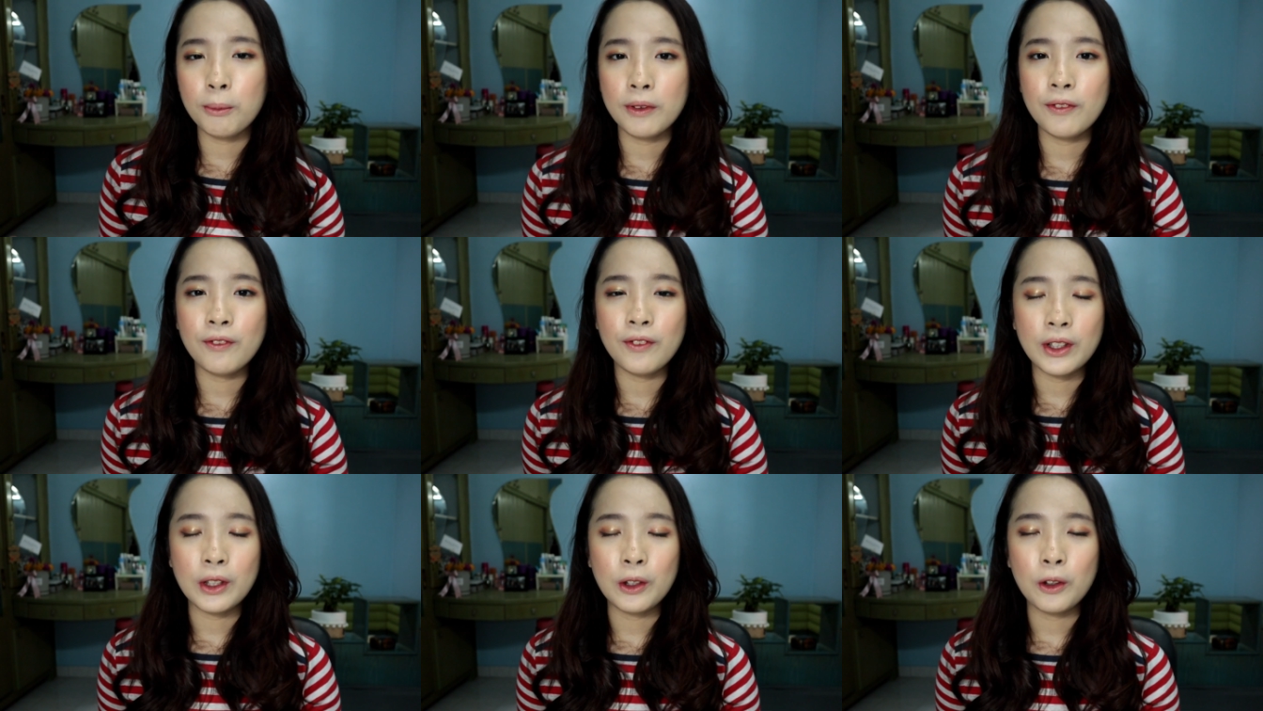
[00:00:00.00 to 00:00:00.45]

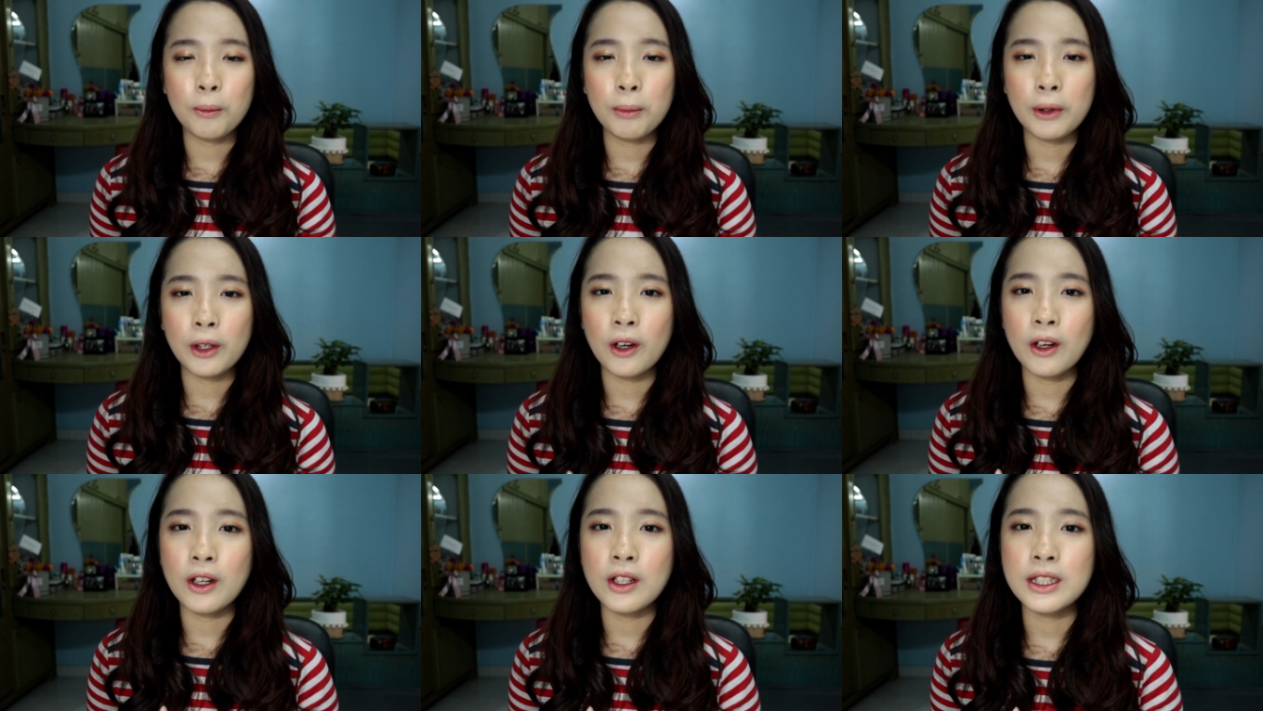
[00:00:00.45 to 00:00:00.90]
me video
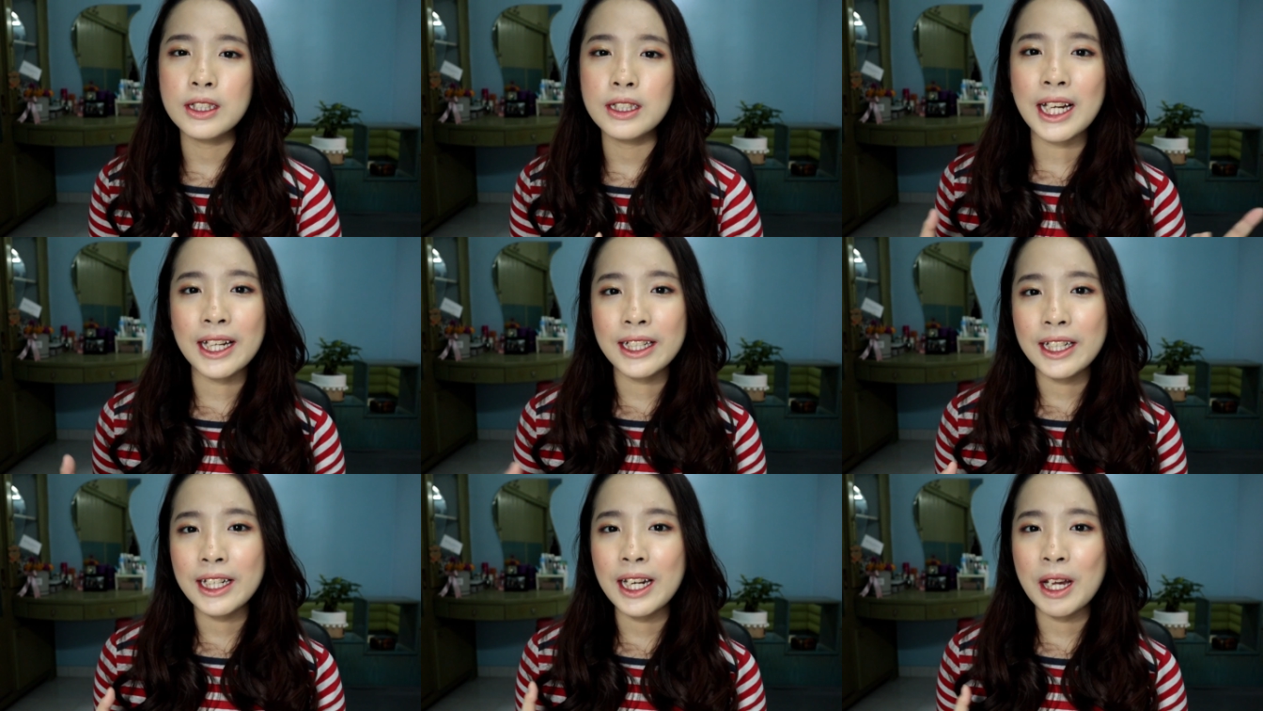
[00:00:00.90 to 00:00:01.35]
because
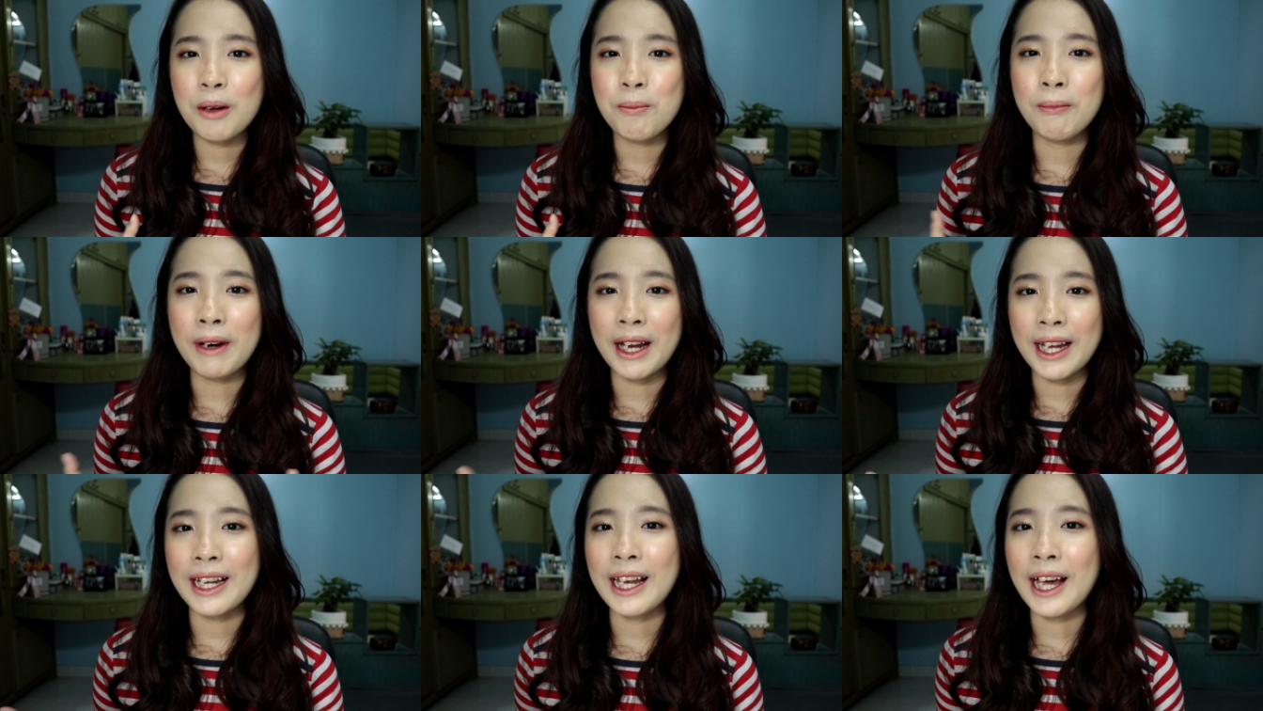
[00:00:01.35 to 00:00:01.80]
other
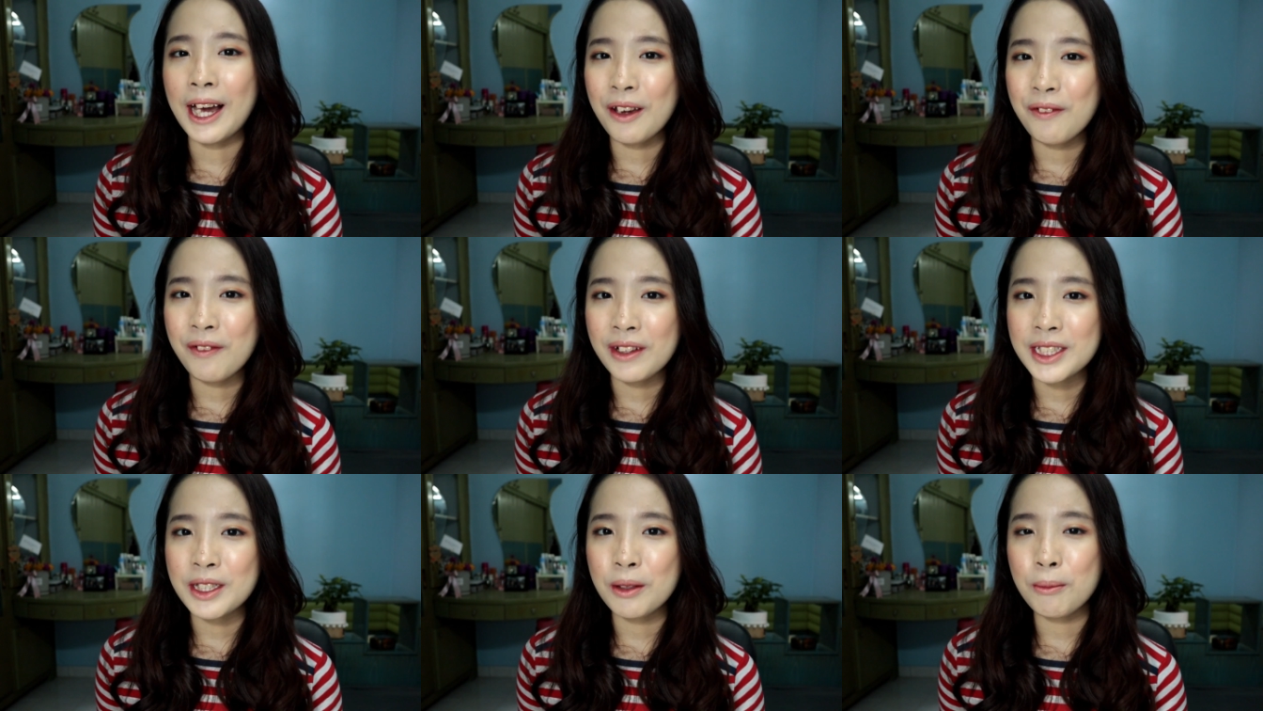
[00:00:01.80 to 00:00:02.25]
than my
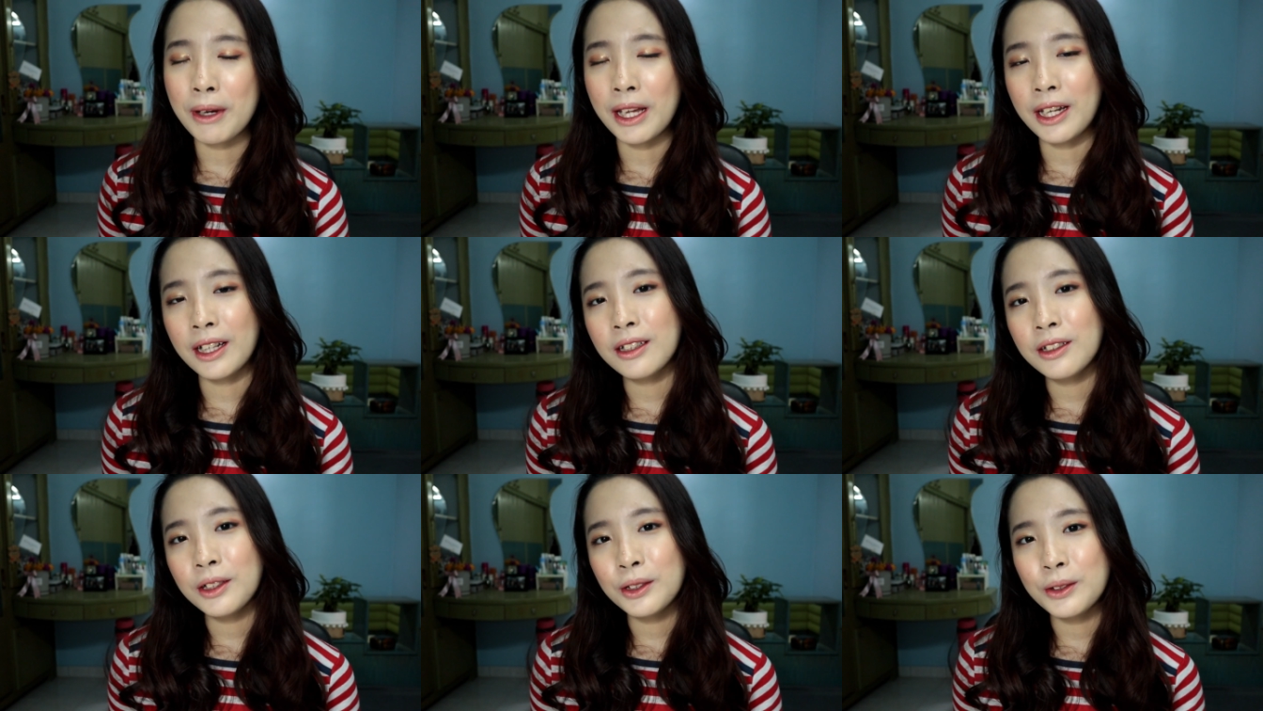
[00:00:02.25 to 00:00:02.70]
life as a
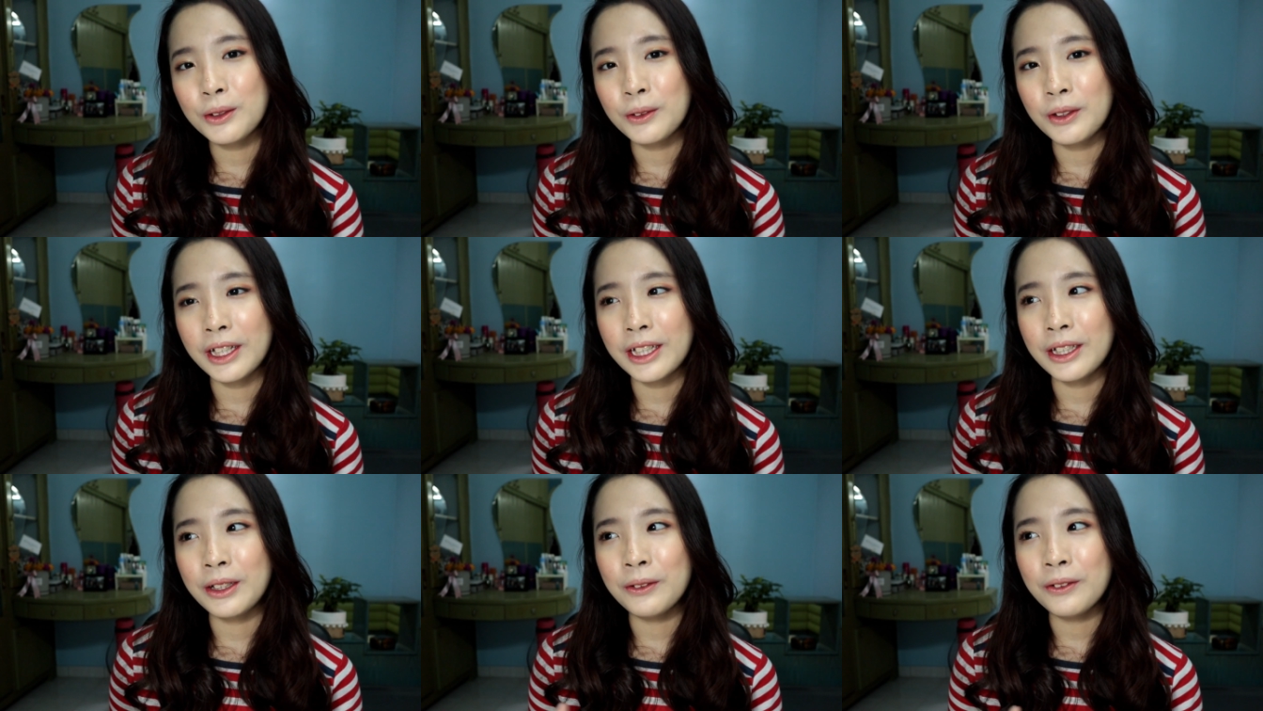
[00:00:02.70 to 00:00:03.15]
medical student,